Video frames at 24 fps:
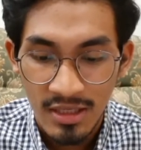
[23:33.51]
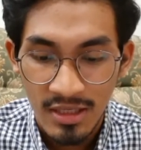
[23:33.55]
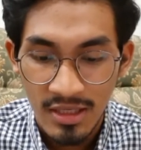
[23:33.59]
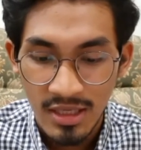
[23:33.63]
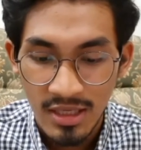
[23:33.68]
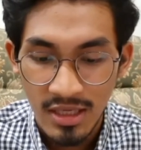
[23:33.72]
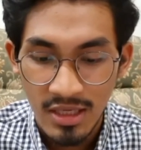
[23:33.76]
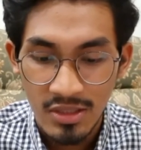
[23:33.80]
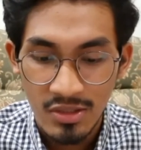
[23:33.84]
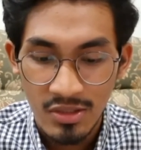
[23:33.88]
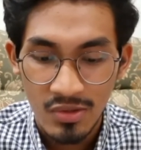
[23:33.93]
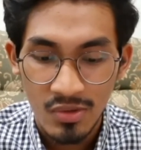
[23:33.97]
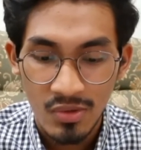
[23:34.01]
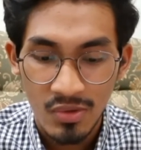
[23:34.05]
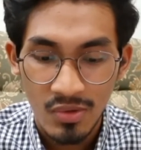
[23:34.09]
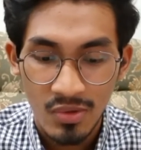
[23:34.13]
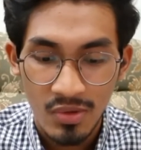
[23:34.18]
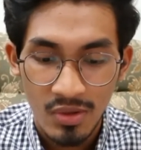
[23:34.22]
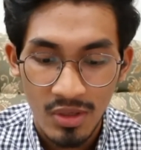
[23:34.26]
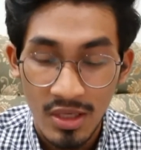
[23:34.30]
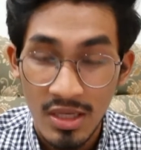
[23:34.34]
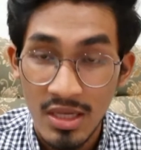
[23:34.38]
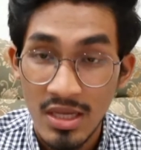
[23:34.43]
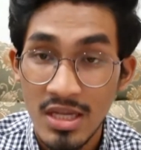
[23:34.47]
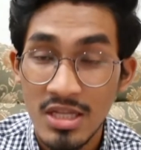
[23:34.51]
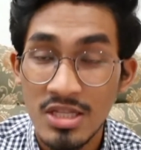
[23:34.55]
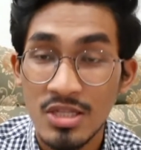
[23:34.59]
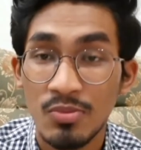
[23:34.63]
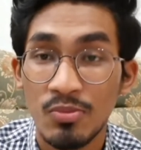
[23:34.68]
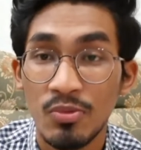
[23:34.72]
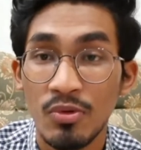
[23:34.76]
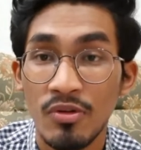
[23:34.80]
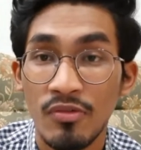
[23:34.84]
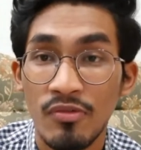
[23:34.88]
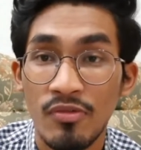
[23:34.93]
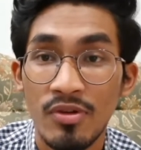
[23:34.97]
Okay, so it is
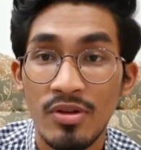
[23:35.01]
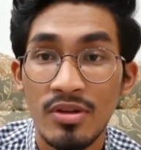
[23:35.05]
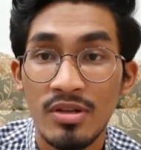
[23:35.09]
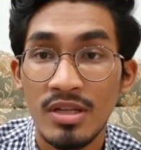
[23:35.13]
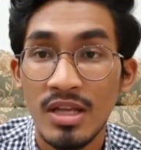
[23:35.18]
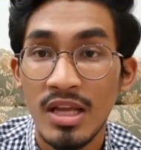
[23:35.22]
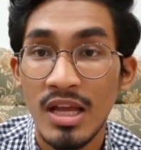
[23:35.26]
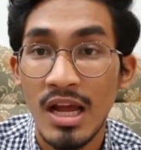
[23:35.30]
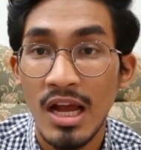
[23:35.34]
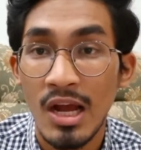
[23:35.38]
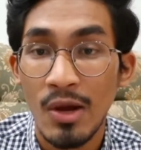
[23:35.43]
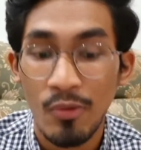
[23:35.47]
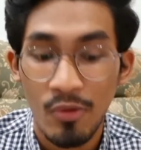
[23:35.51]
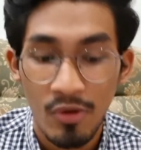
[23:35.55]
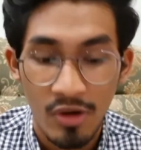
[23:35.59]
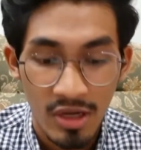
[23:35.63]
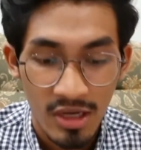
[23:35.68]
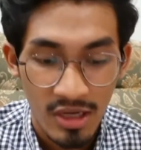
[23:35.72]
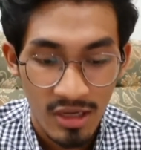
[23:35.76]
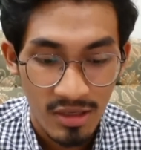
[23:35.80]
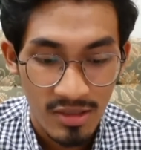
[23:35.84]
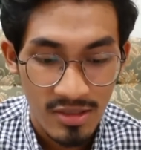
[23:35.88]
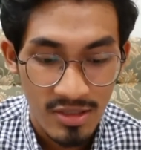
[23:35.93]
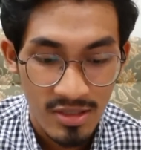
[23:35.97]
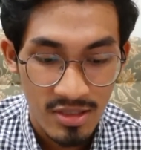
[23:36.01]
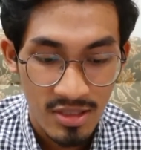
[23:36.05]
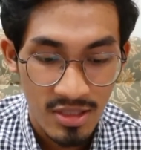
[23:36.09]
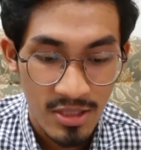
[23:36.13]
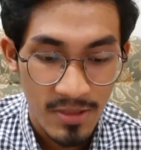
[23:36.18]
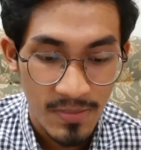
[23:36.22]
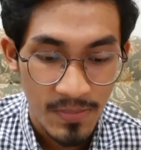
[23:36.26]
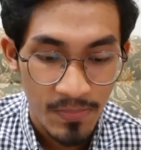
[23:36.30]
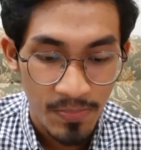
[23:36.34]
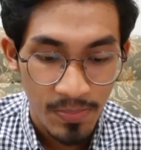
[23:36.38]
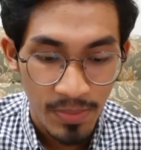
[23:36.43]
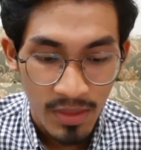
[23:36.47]
proven that our country